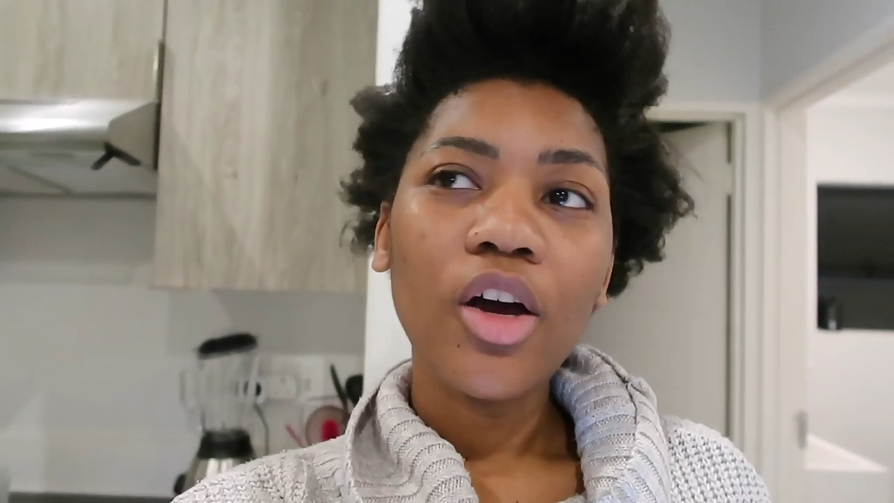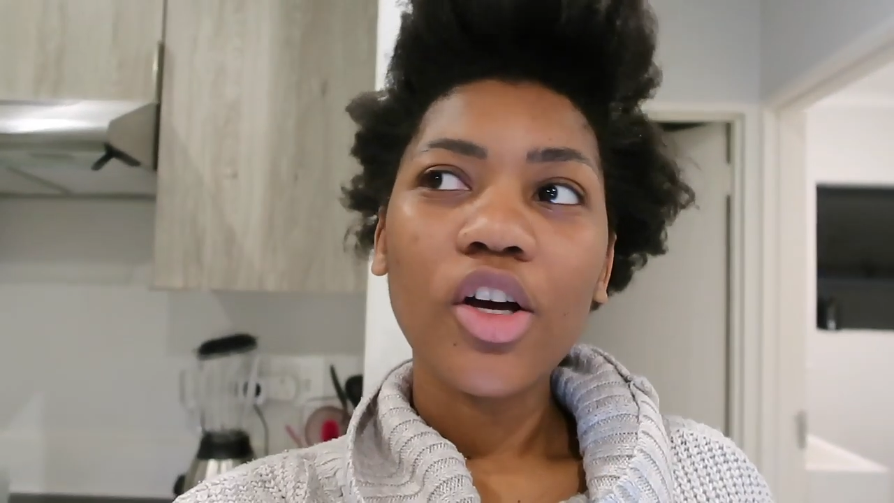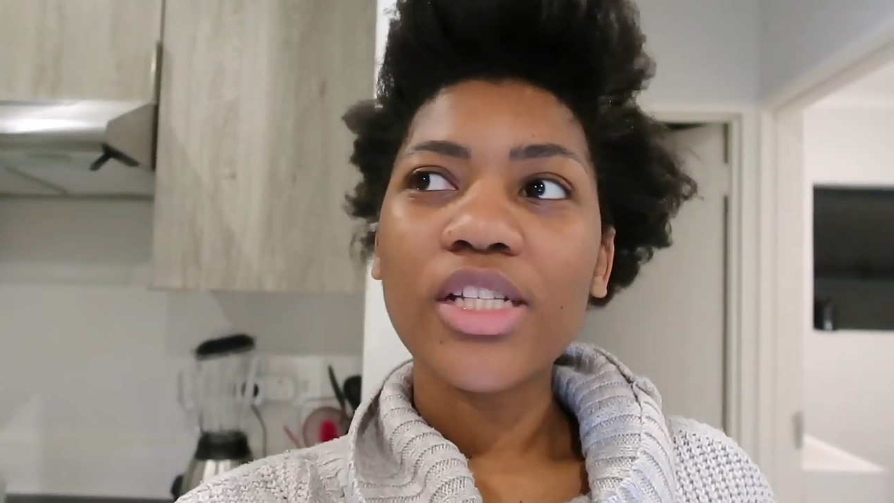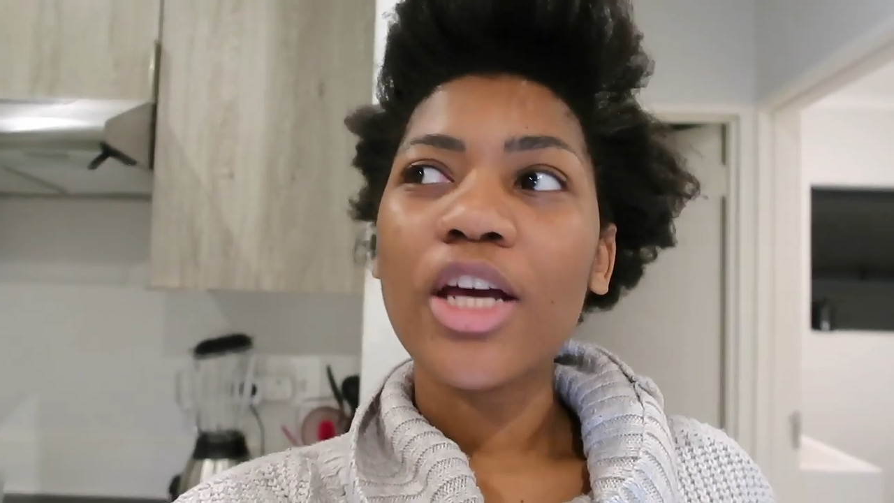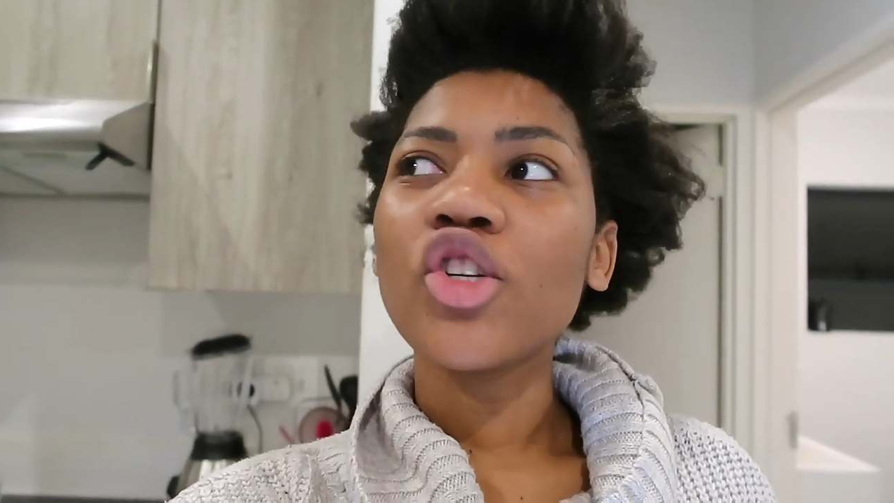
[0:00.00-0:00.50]

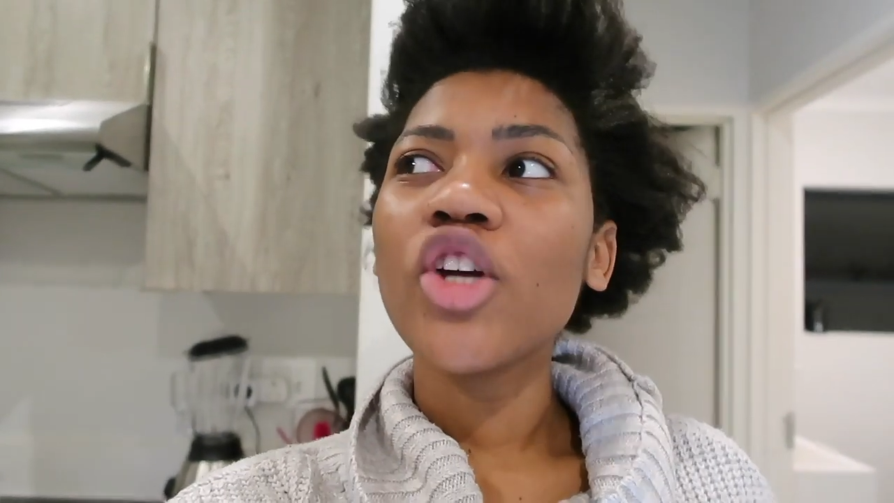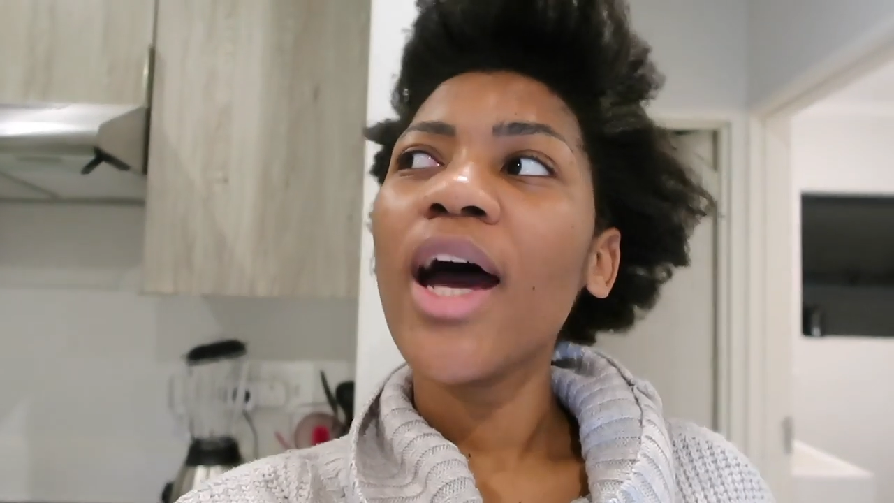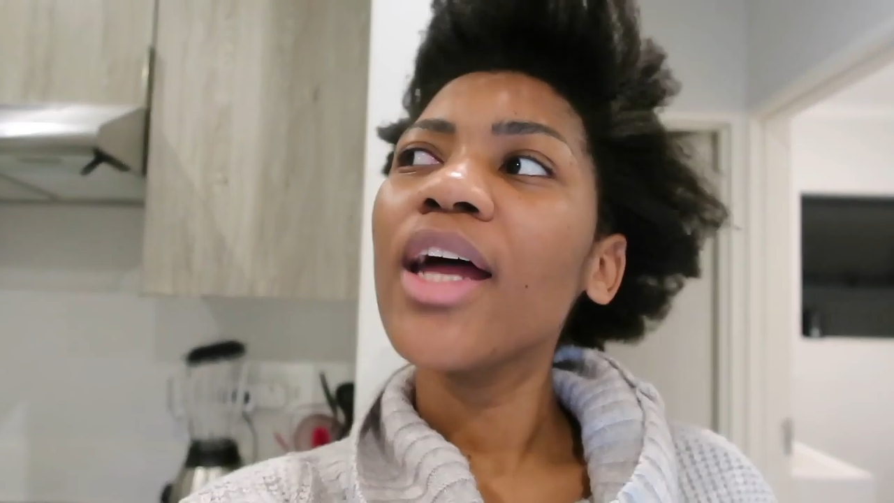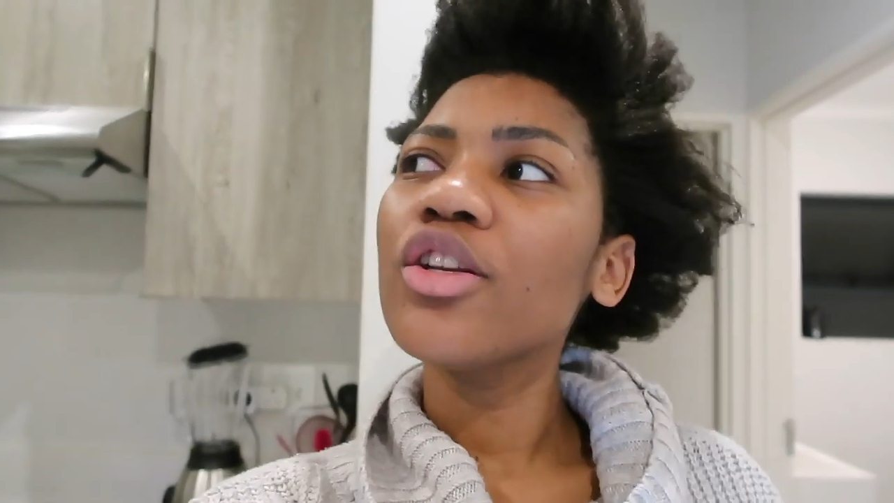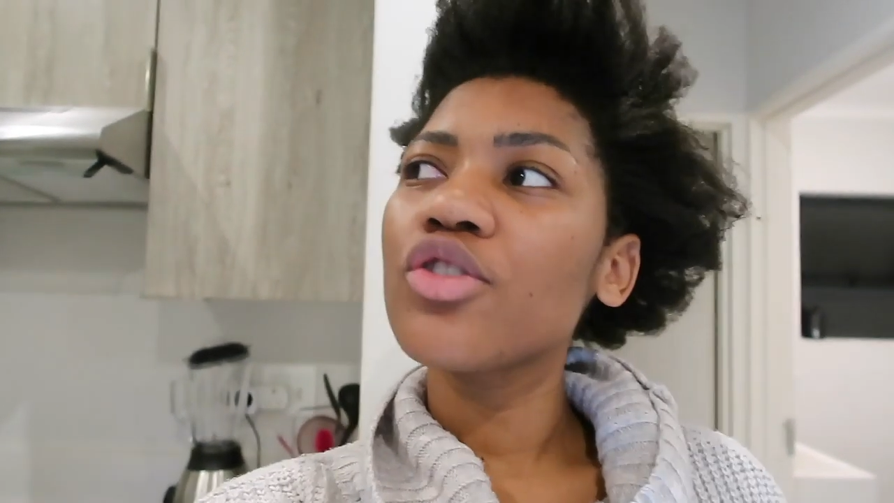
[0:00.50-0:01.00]
because I
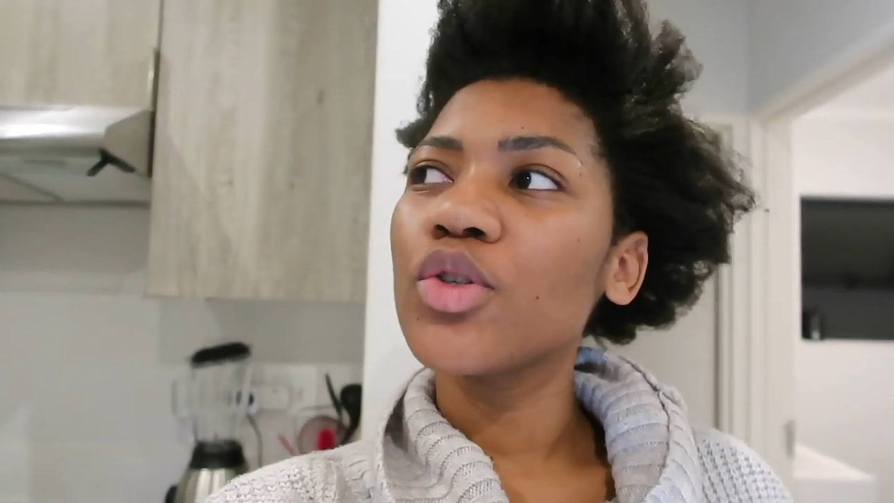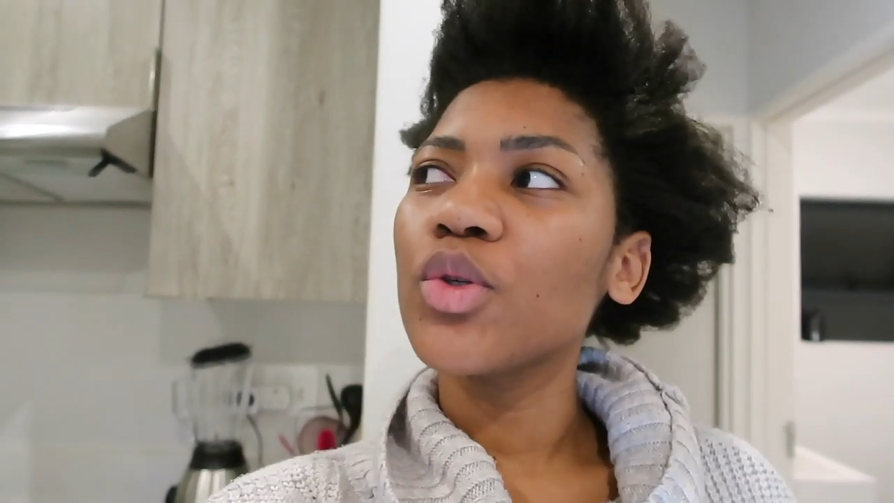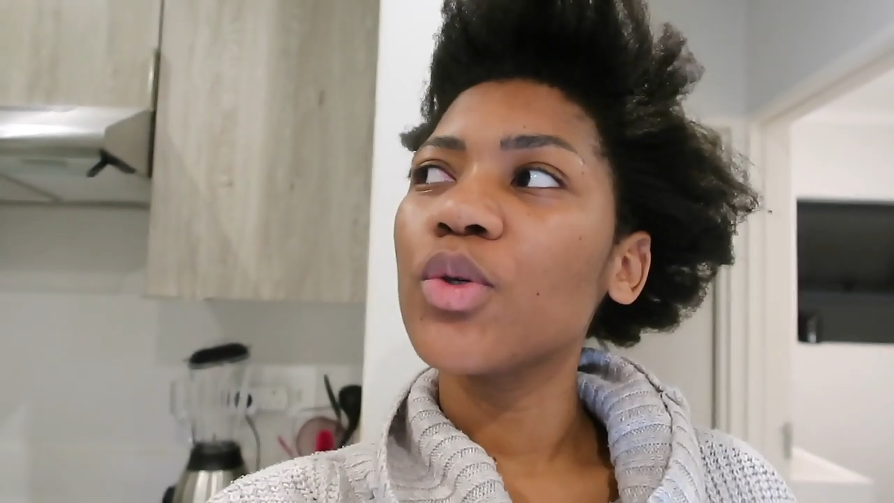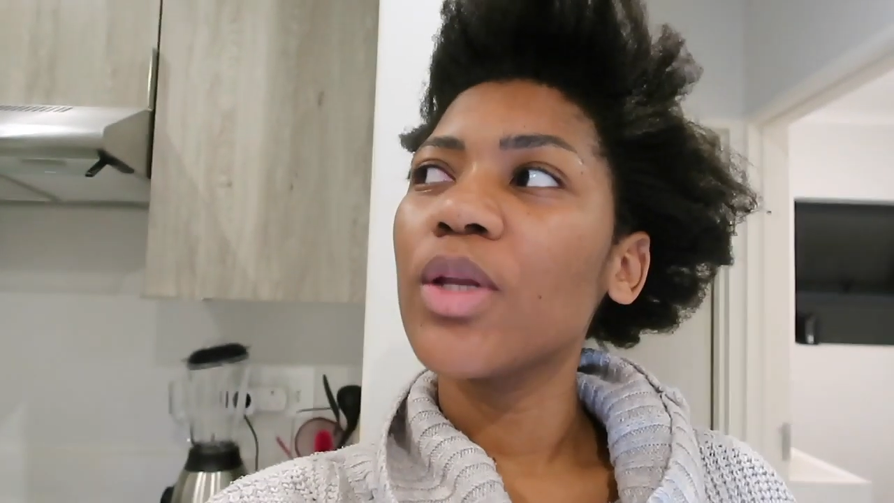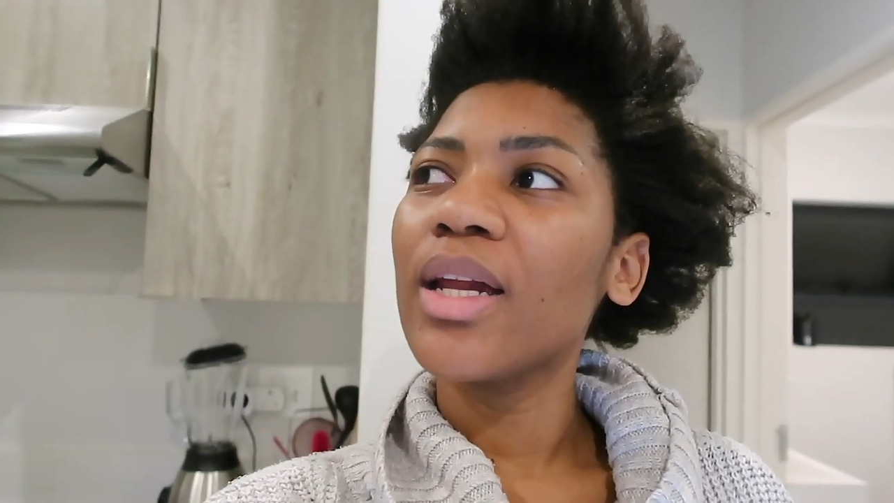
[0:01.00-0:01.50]
try to
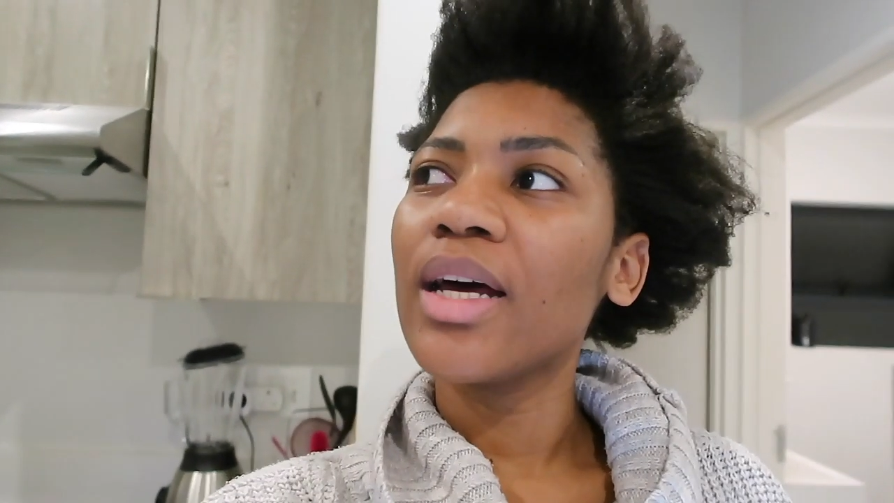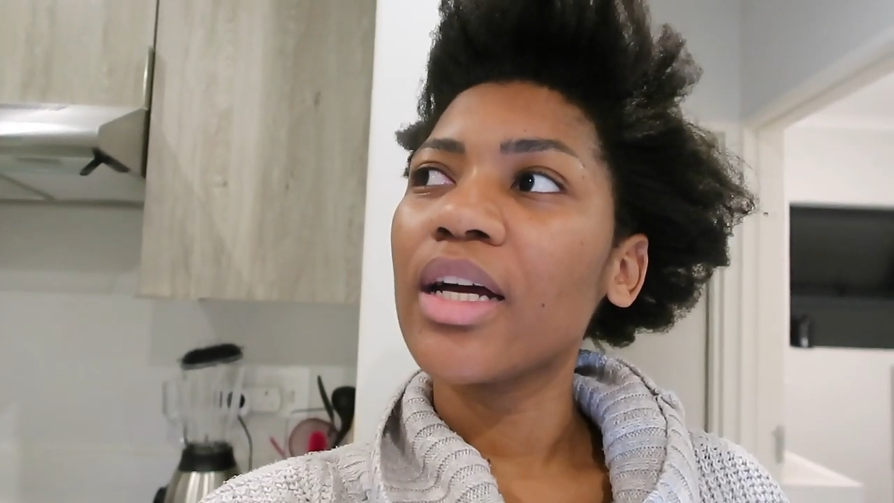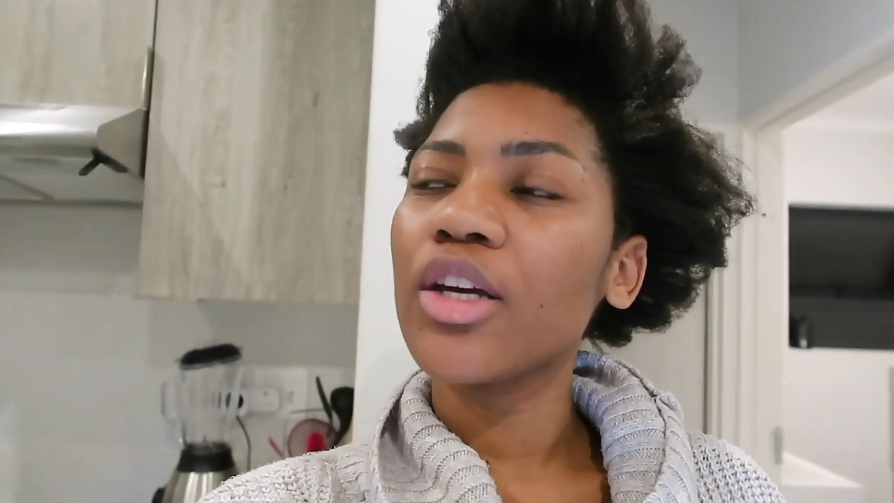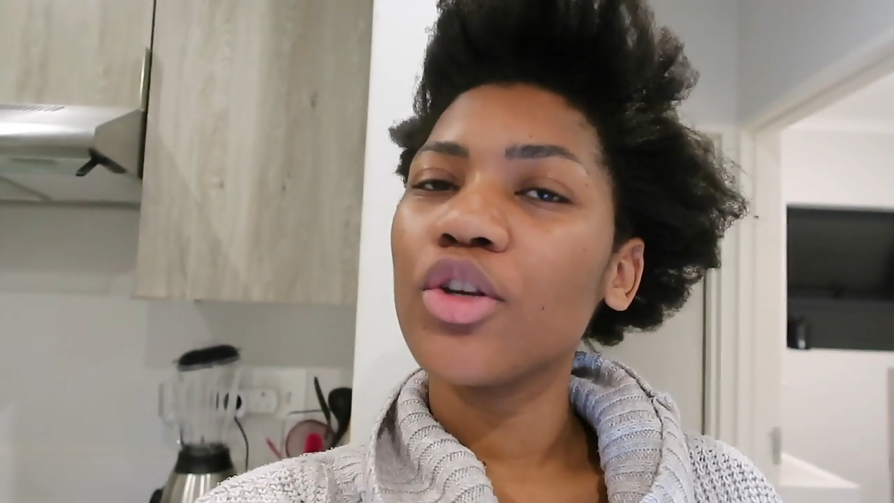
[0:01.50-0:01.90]
do like,